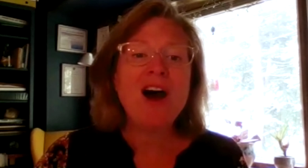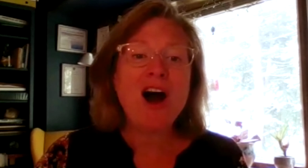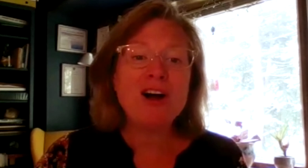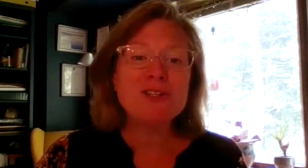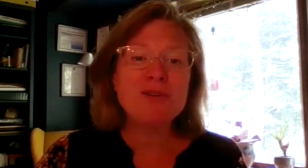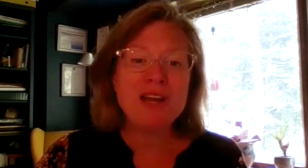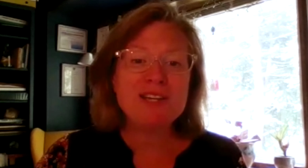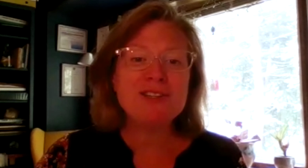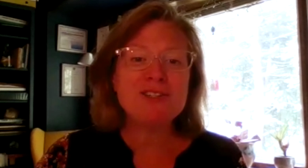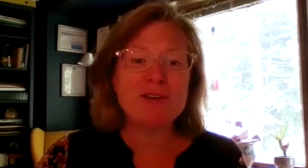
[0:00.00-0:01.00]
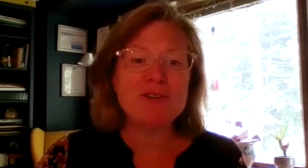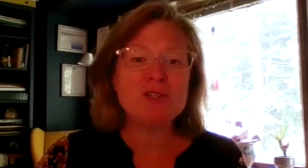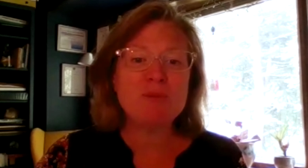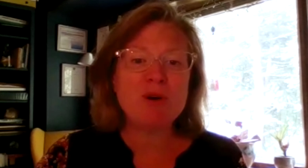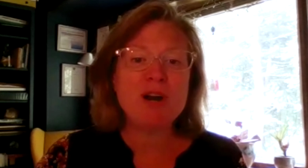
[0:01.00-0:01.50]
All donations go to
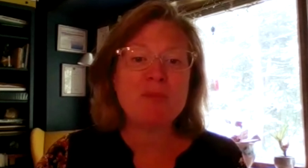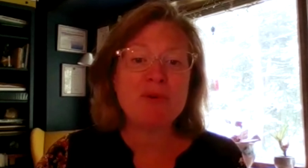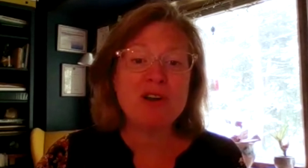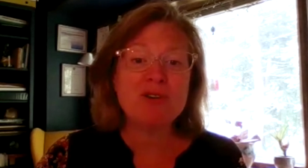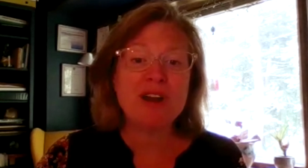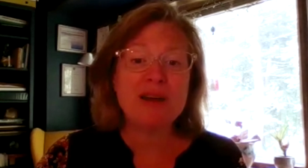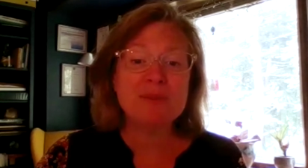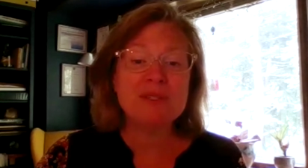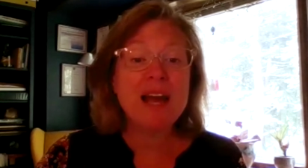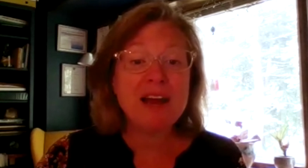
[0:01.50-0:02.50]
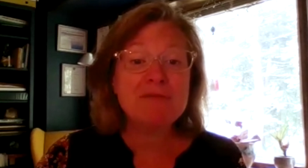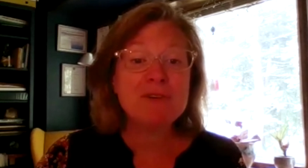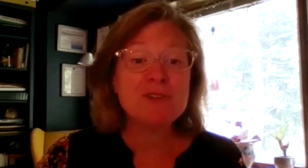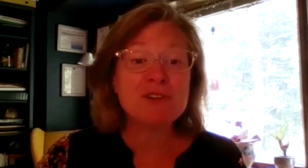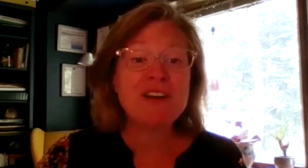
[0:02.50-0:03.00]
support our programs and
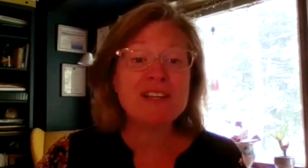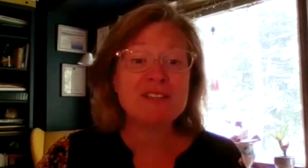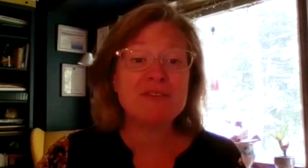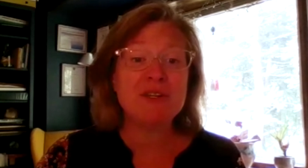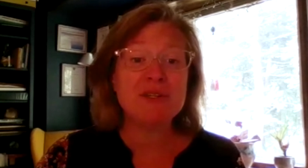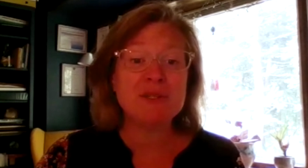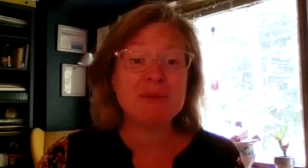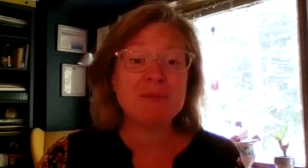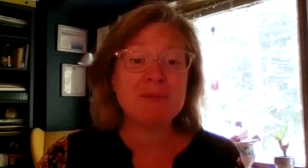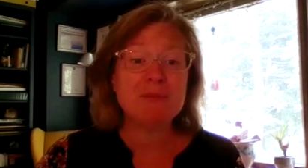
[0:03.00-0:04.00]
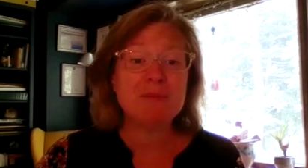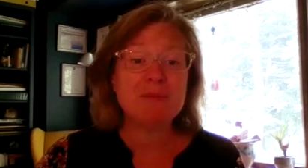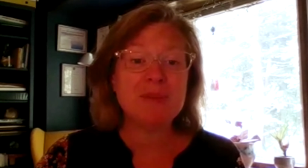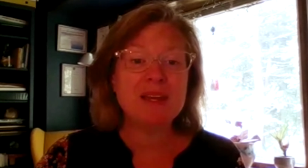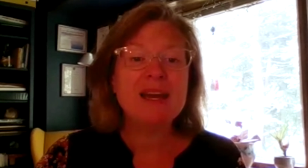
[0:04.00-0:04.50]
future festivals.
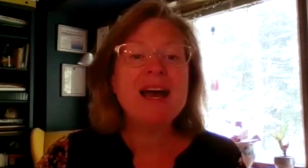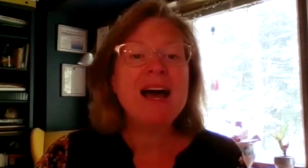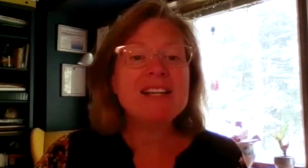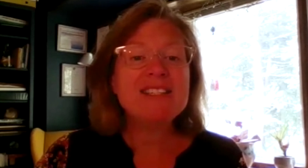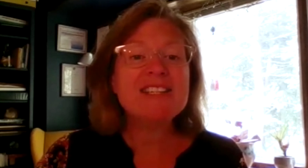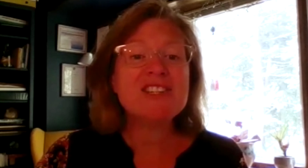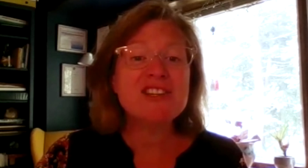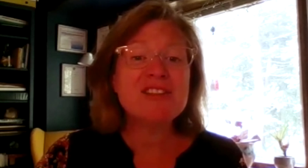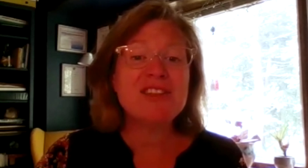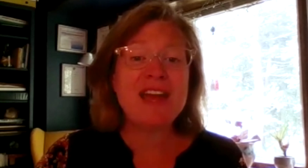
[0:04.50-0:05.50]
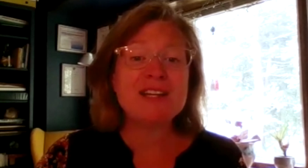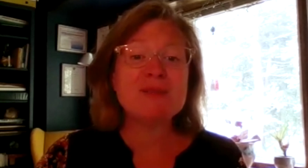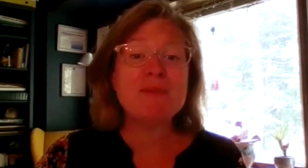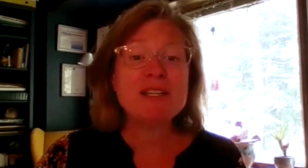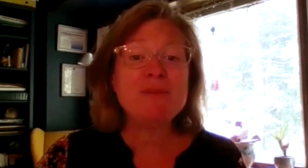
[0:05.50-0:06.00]
Additional
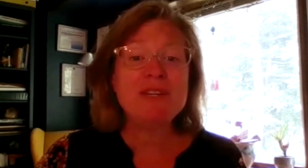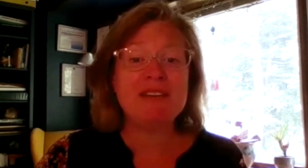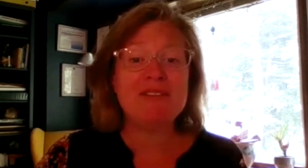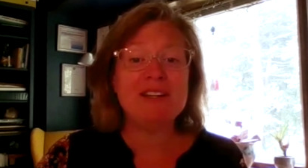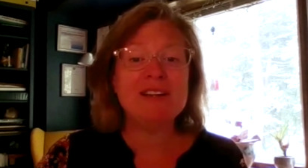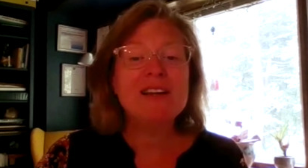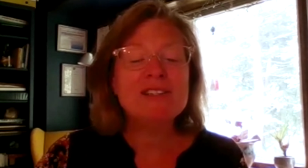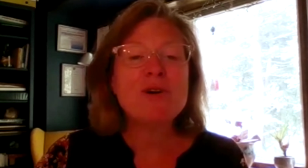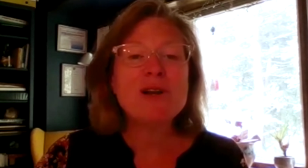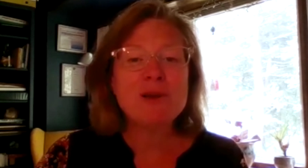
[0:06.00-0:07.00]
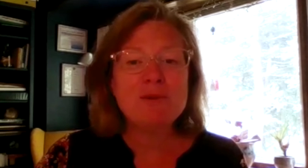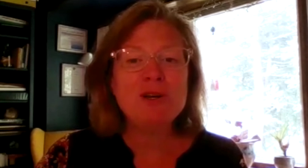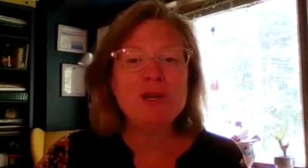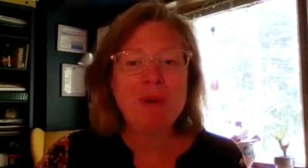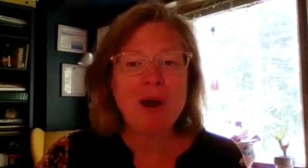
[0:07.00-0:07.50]
thanks must be given to our
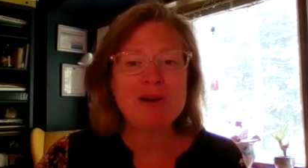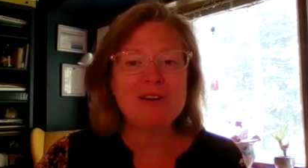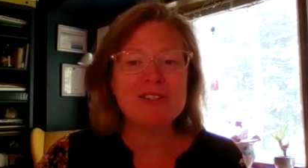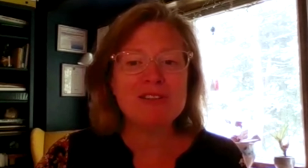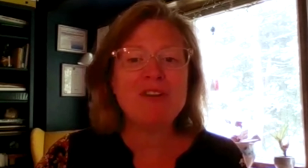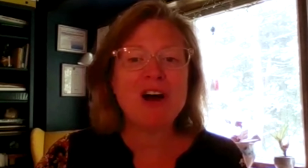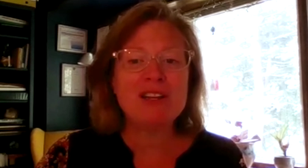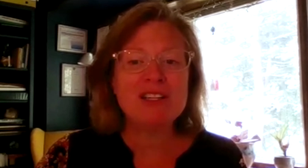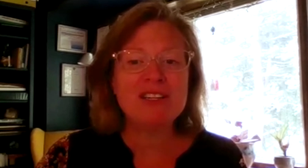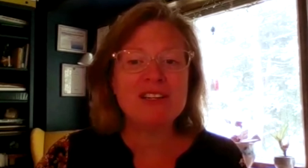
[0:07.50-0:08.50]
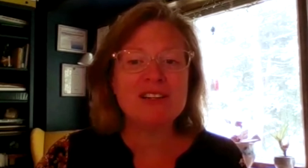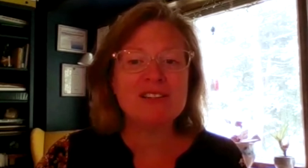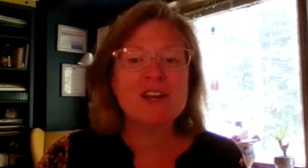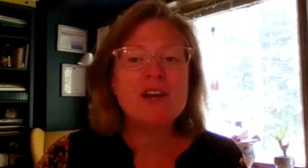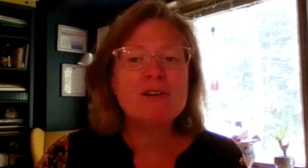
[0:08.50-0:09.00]
community partners and
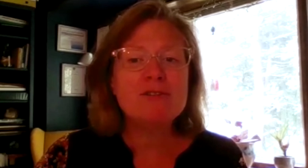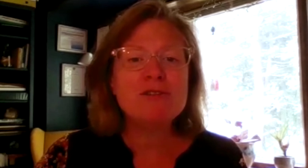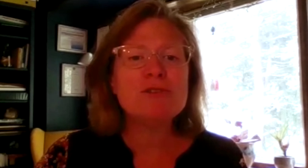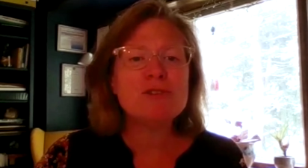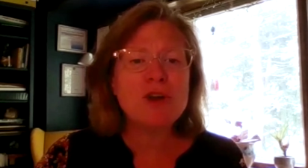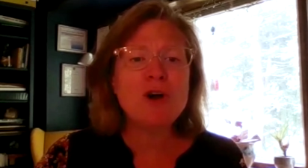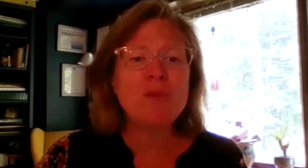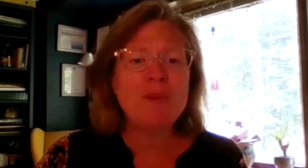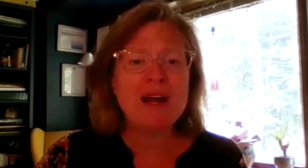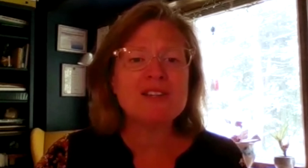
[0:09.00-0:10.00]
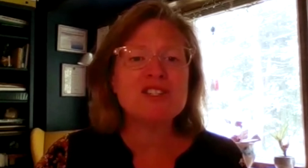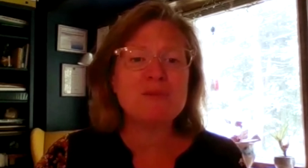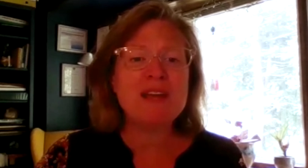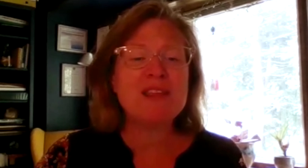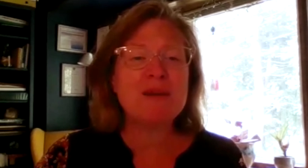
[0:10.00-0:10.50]
volunteers who do so much
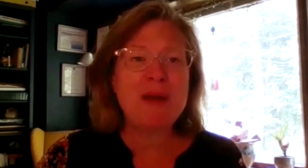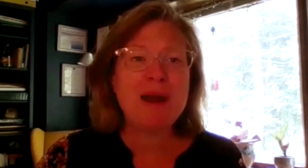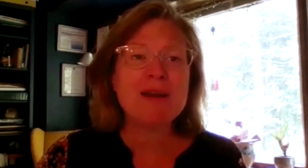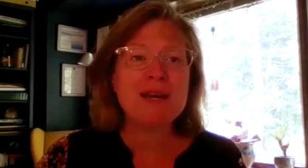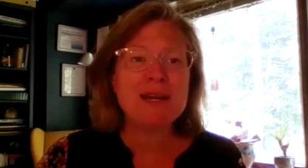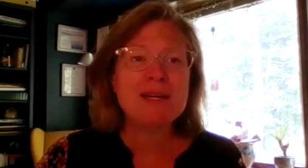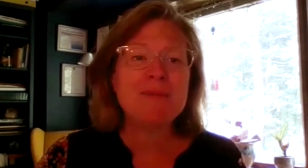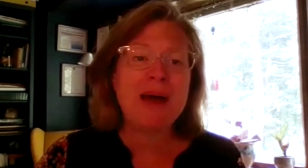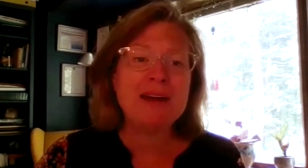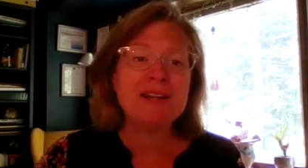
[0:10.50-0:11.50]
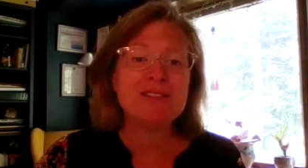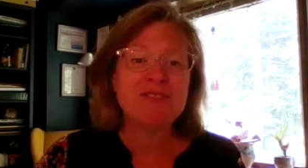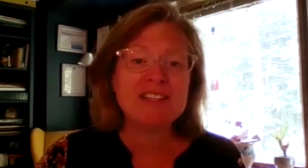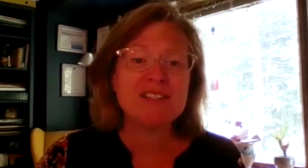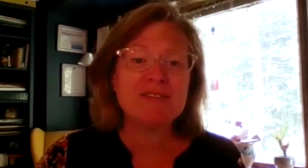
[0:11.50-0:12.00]
to make the American Independence
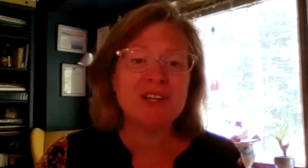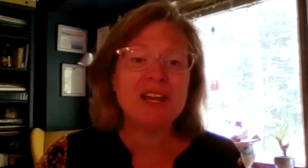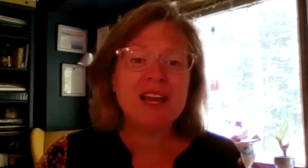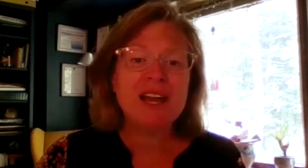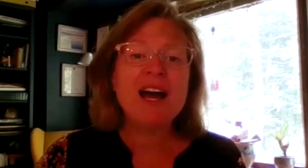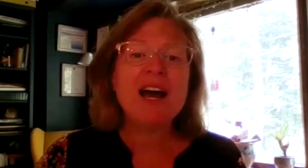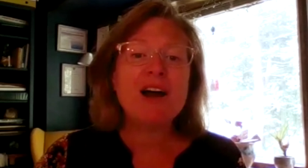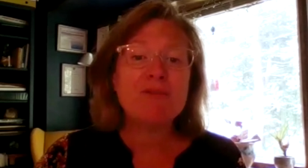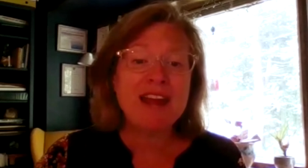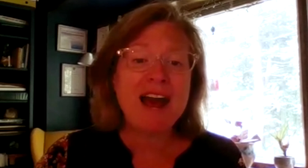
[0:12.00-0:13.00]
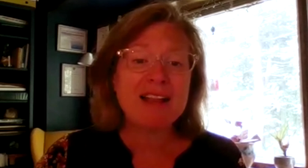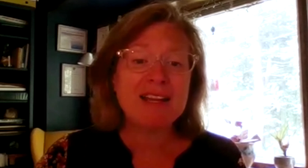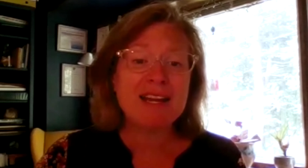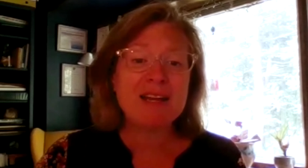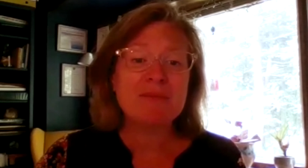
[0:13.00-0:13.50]
Festival a
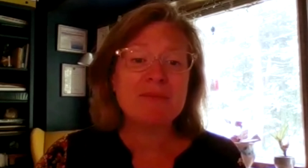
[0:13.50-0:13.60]
reality.